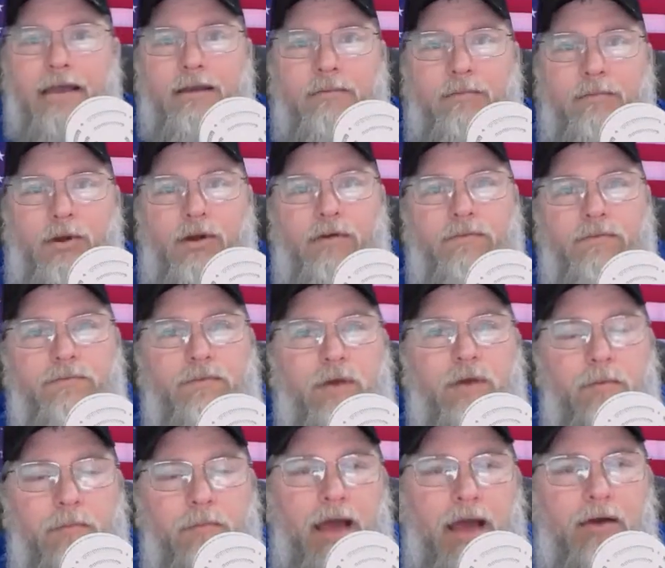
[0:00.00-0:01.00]
Murph
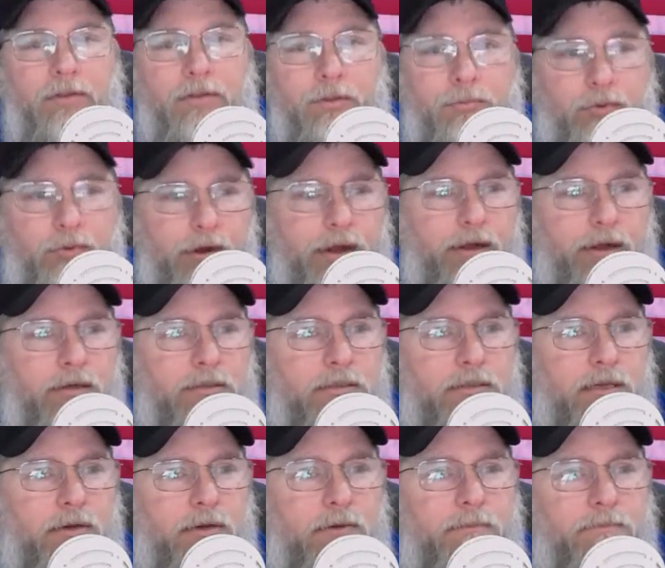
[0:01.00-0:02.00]
about the printer.
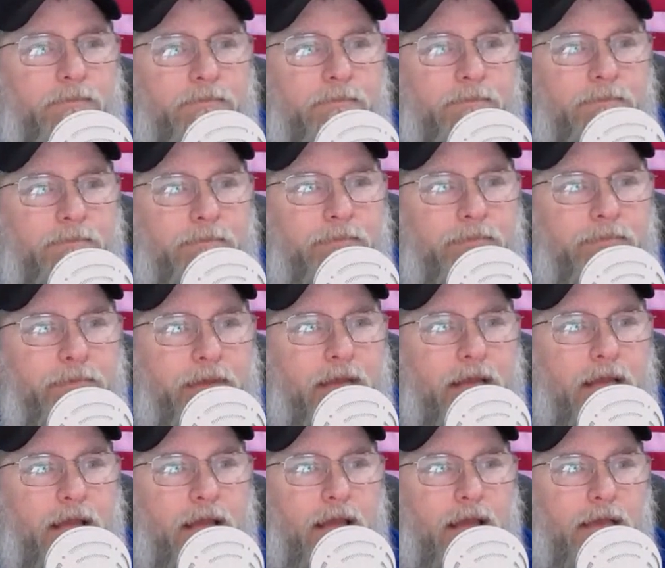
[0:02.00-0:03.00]
So
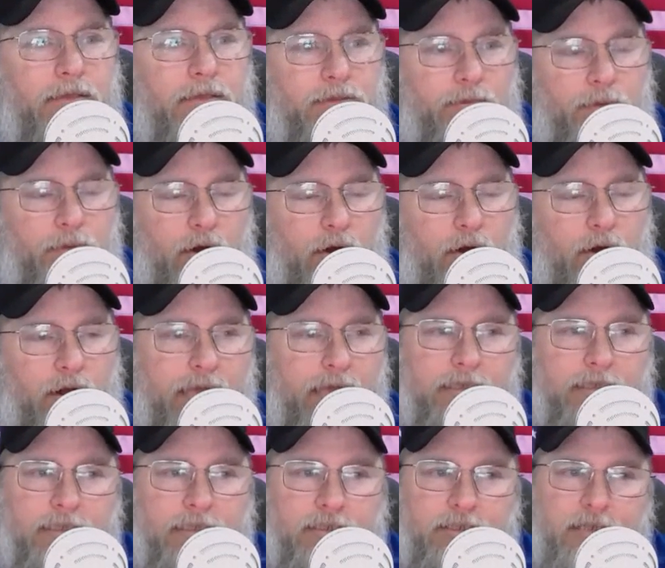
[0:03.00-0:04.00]
tomorrow night,
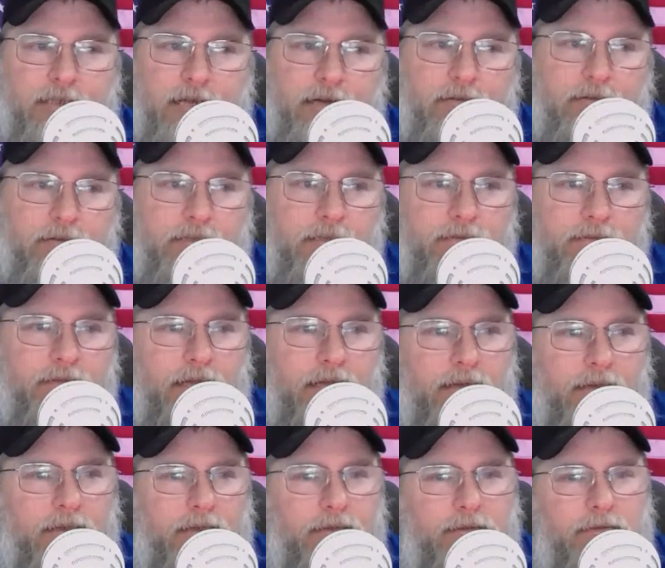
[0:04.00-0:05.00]
this channel, Jeff
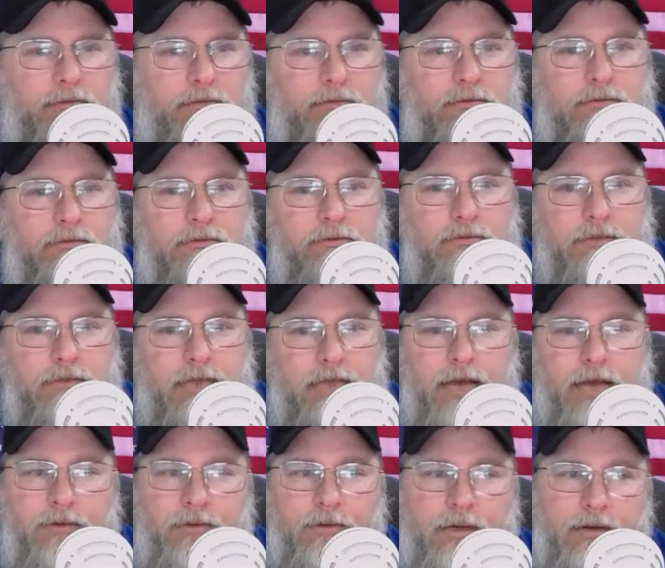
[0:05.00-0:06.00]
Slater,
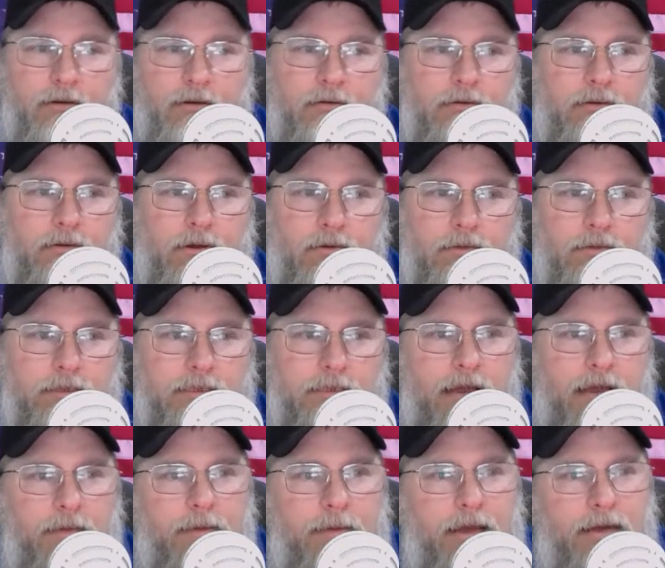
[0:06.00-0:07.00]
yeah, the only
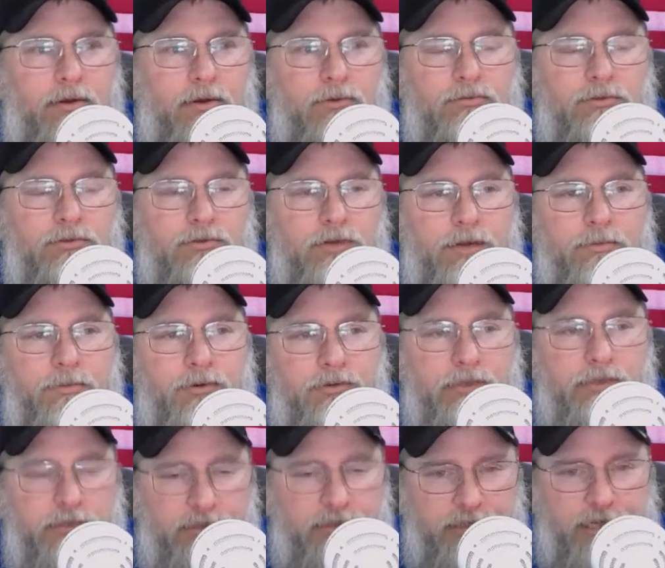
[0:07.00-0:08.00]
time I don't stream on
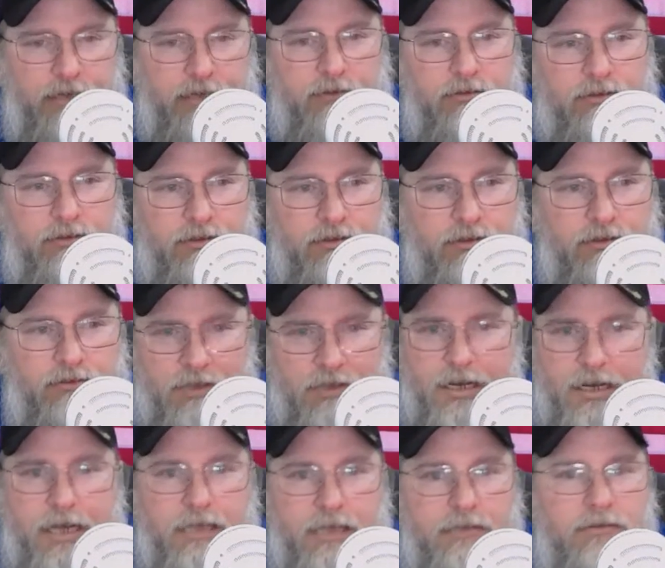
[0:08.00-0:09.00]
this channel is on
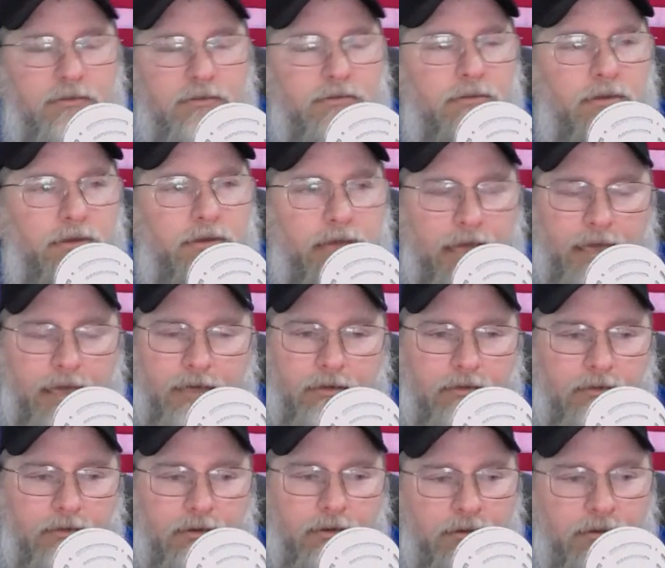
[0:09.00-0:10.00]
Sundays,
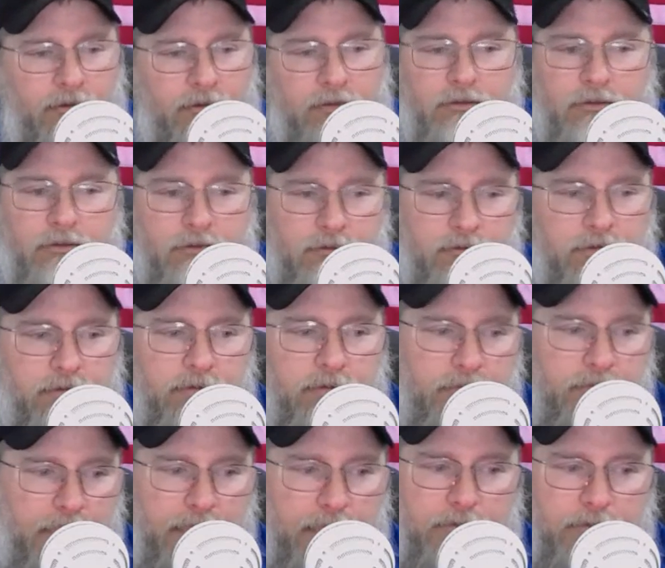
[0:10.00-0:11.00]
and
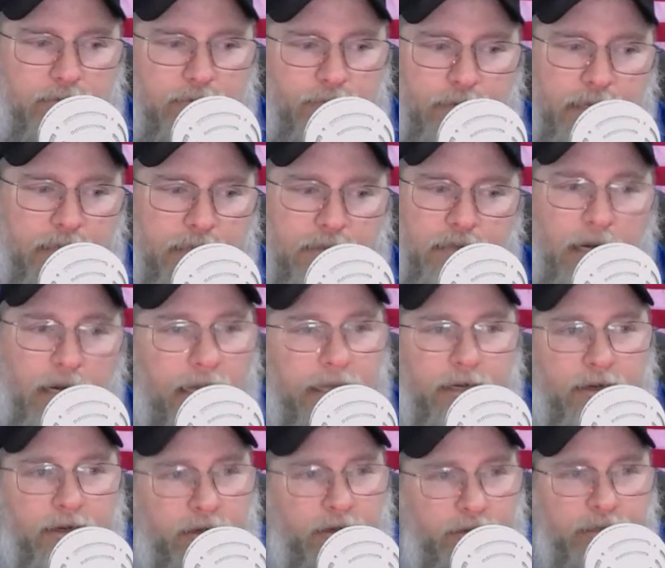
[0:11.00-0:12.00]
that's when it's
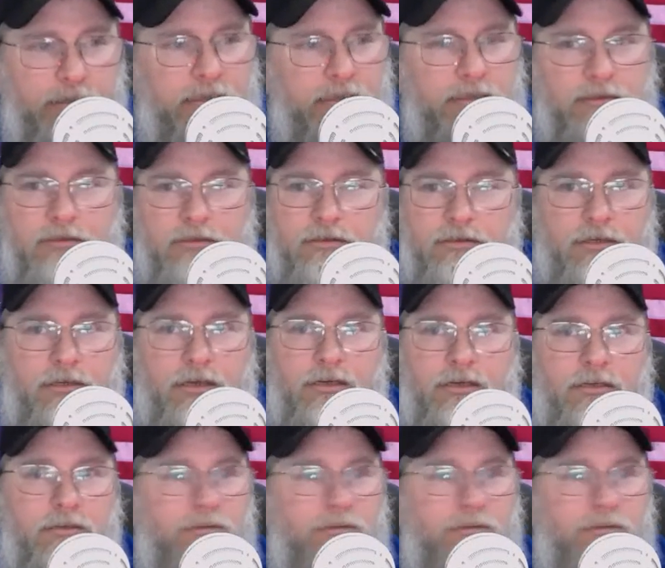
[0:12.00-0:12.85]
Glenn or Chris's turn.